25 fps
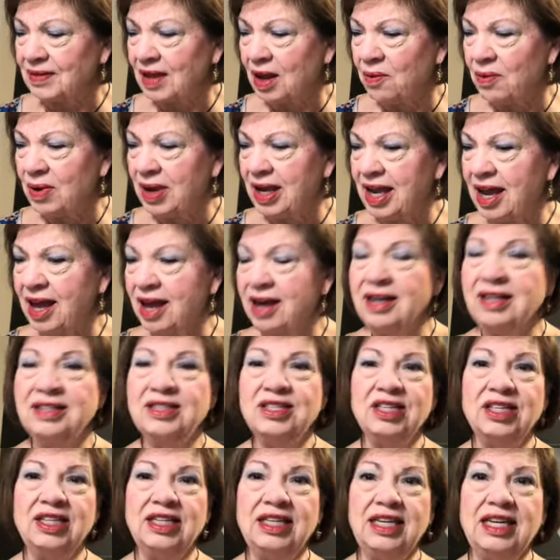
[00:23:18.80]
We got
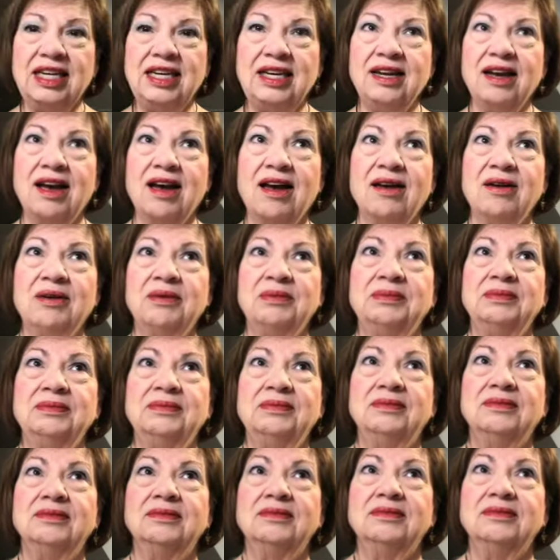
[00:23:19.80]
into the
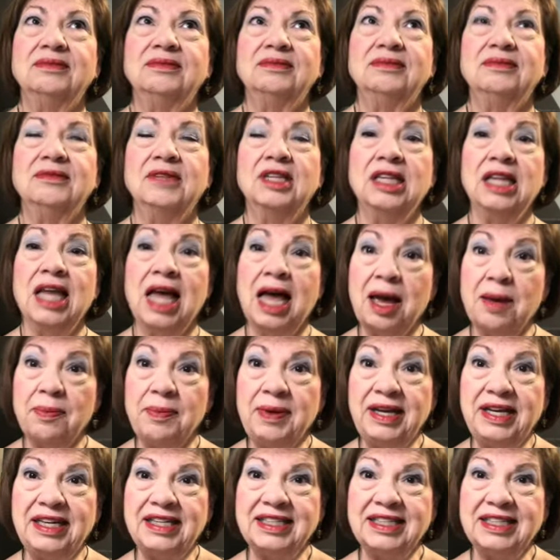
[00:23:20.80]
lobby